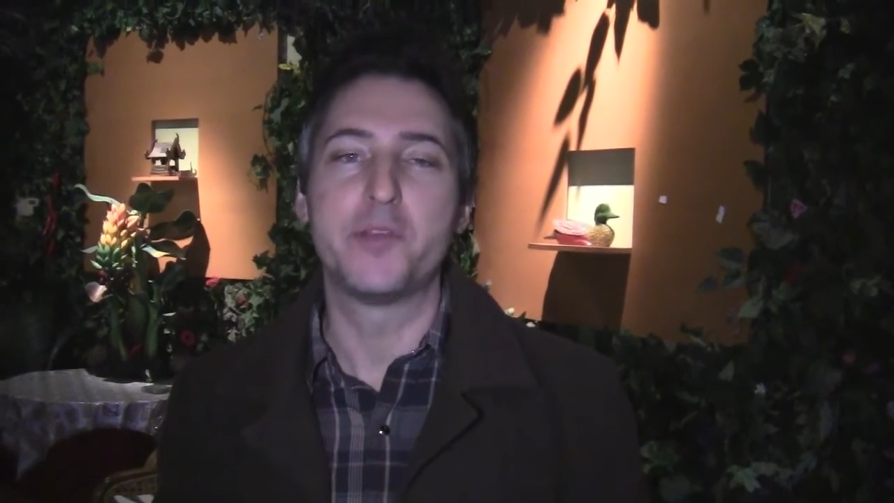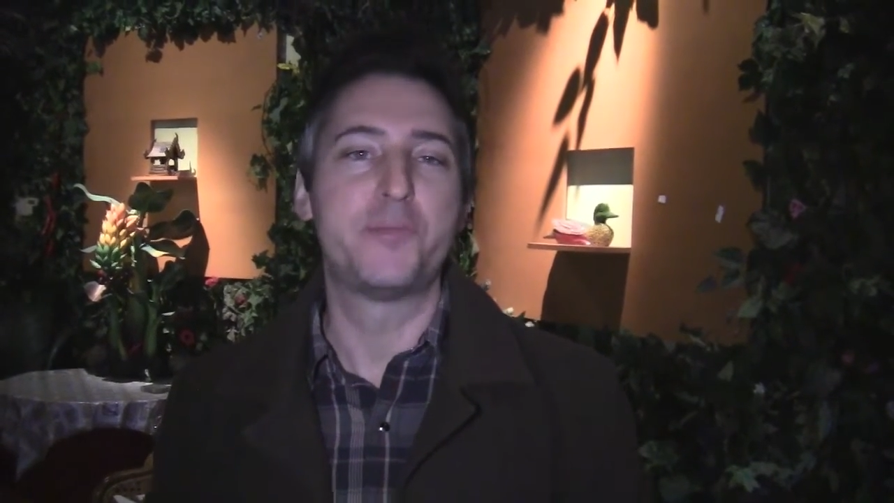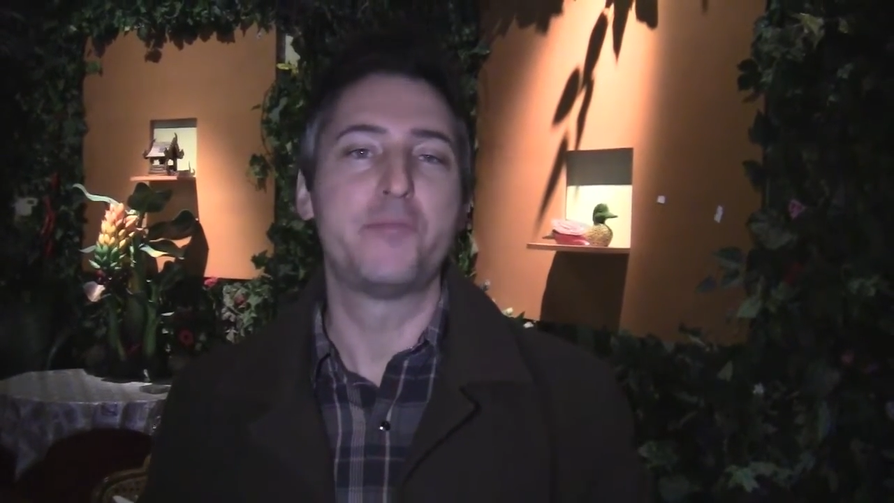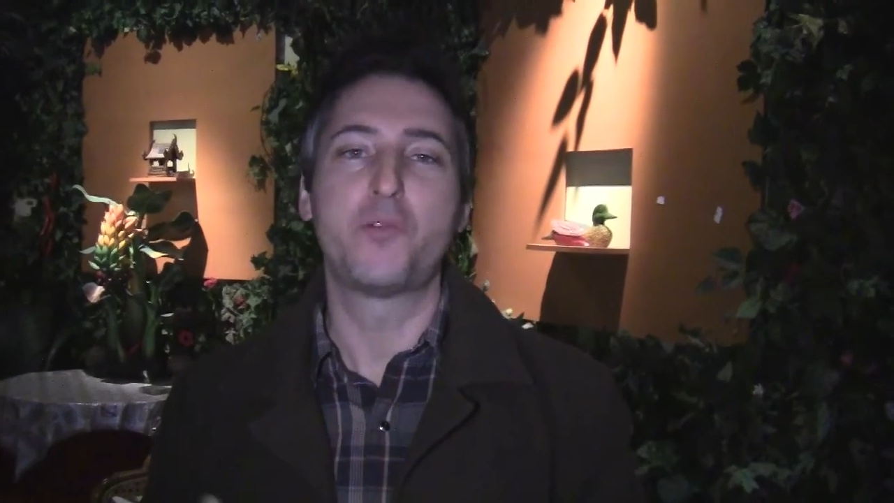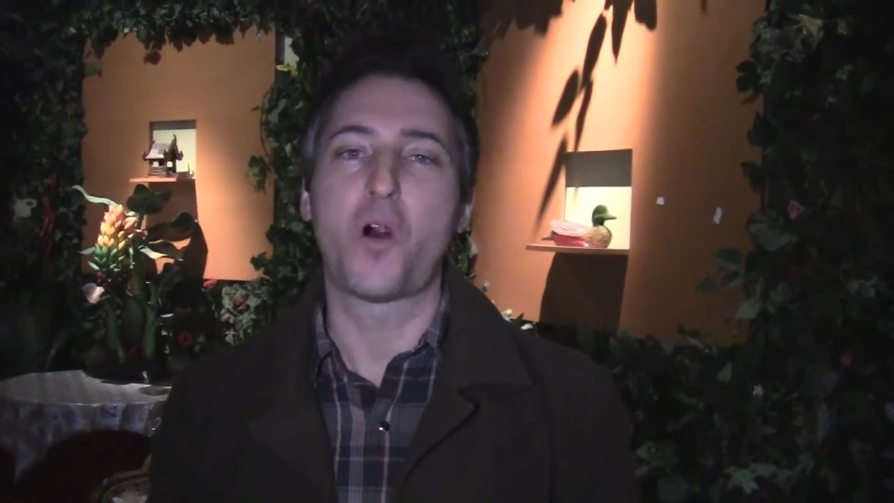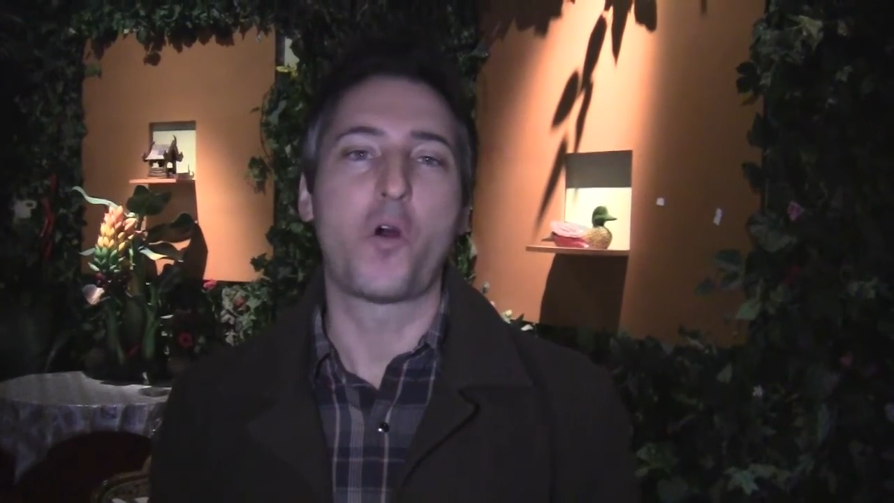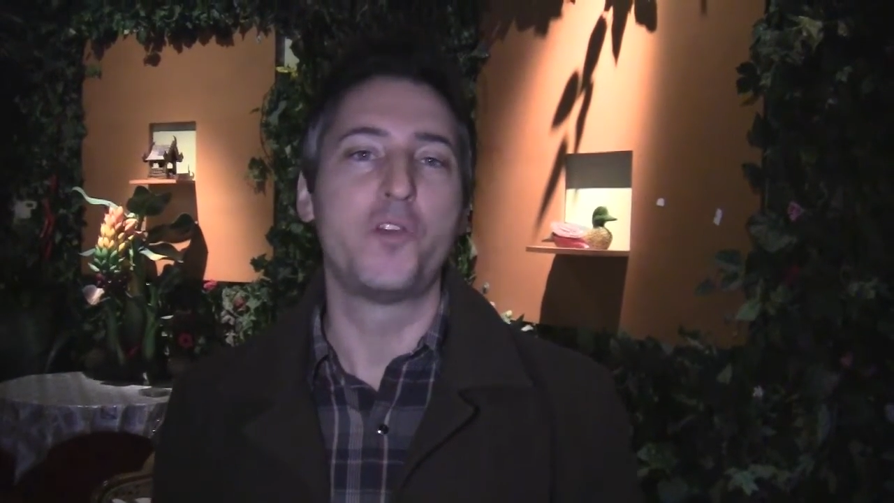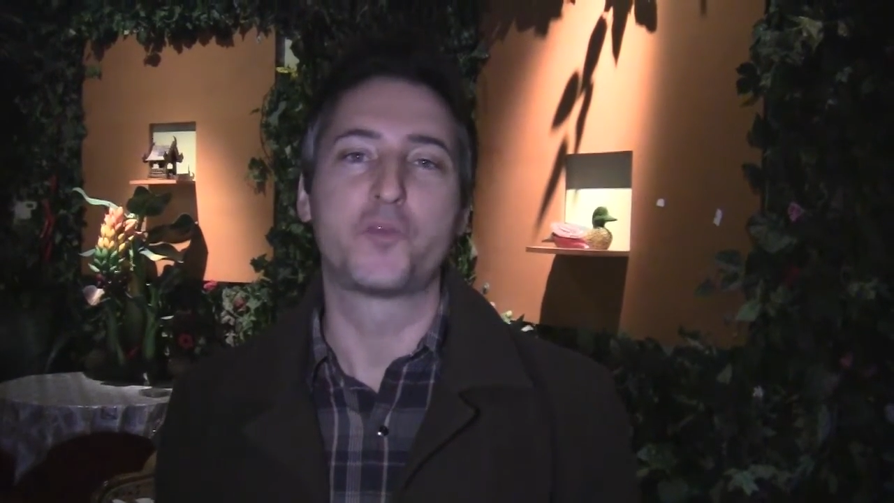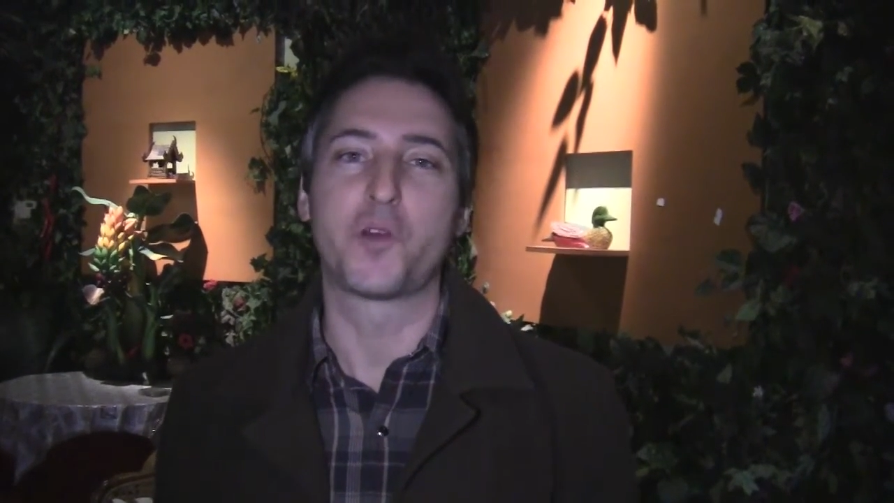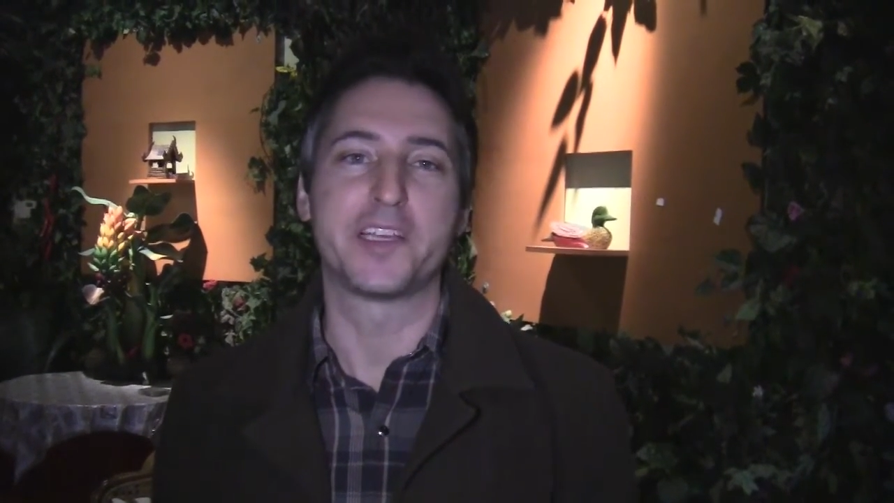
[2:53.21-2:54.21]
I mean, people
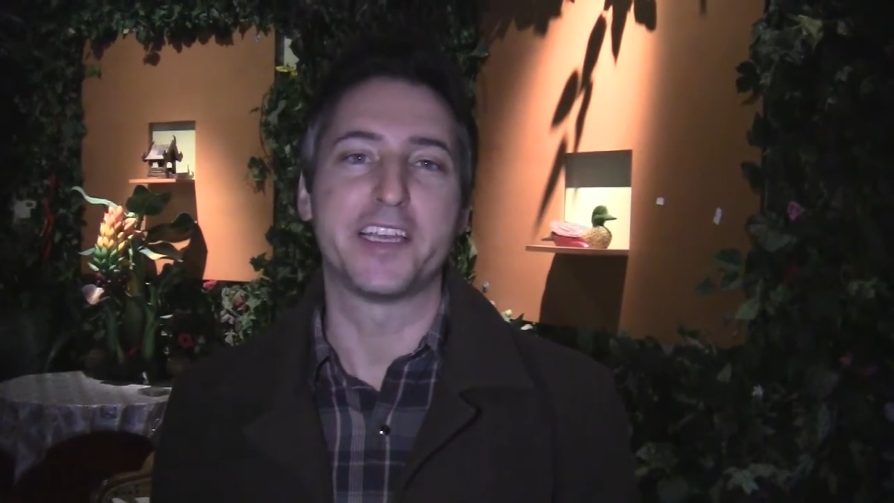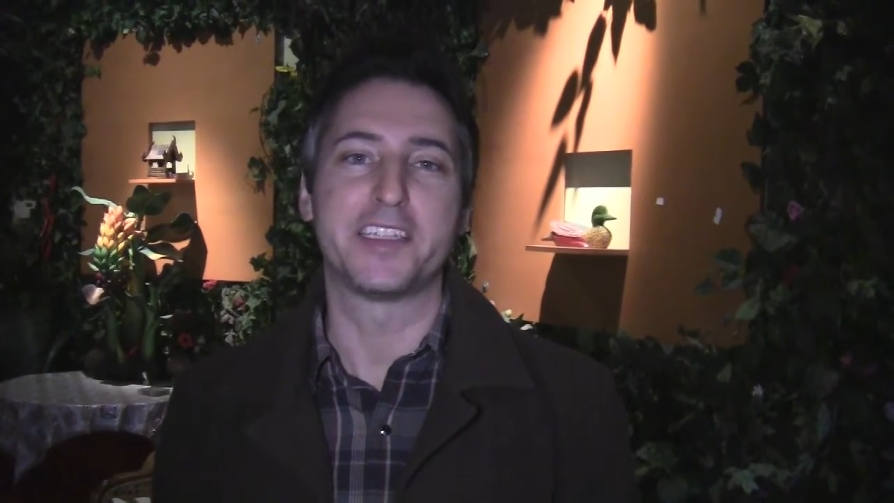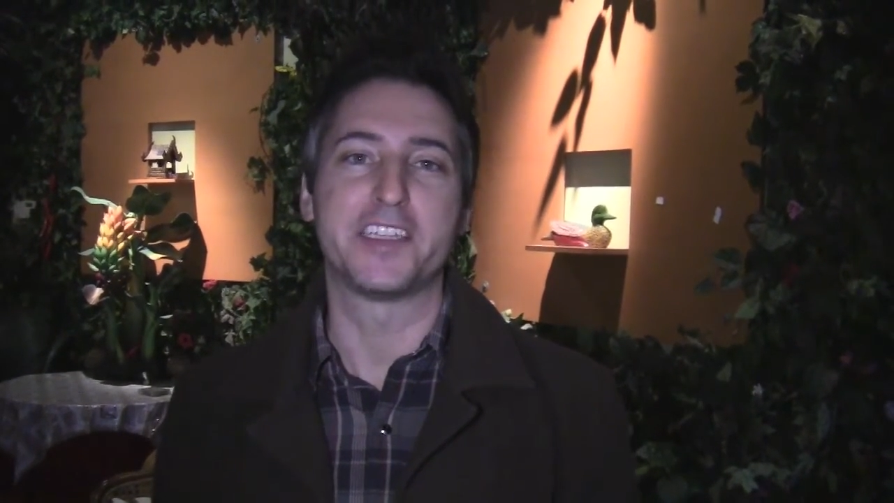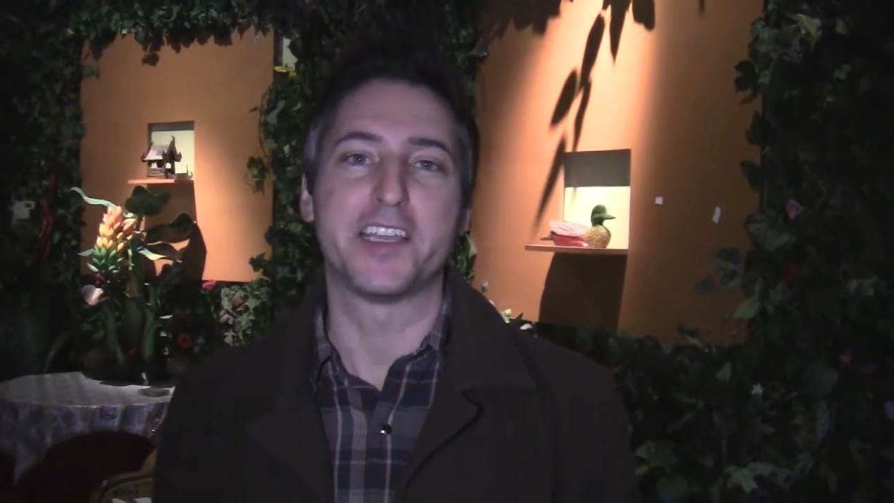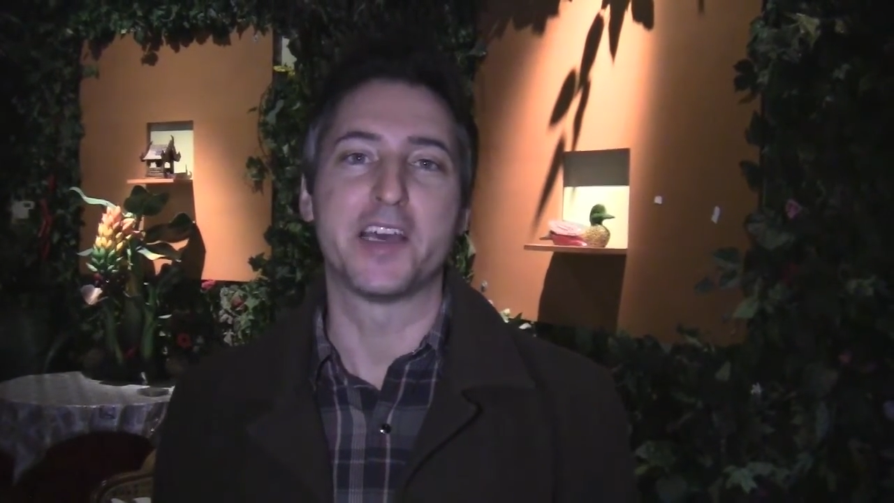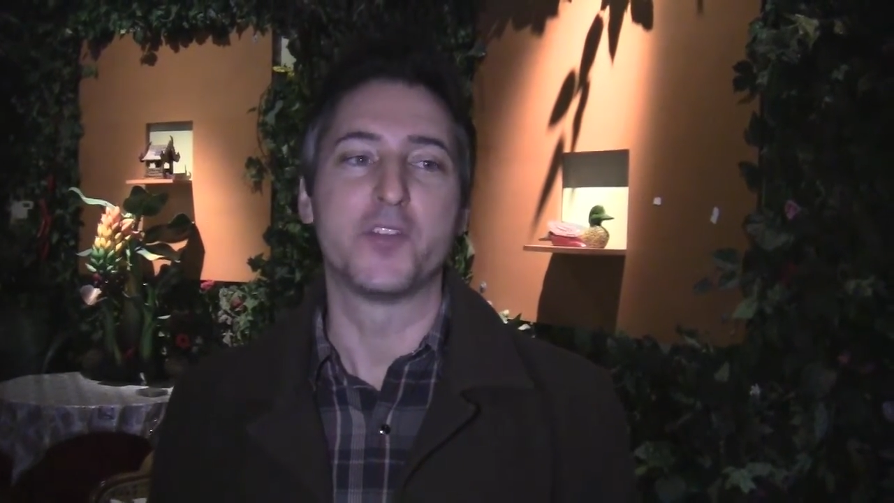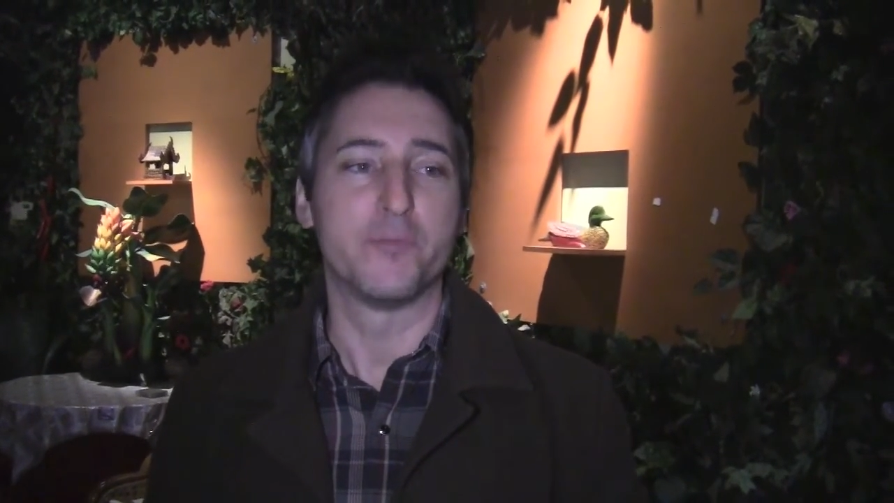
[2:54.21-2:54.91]
always want to get together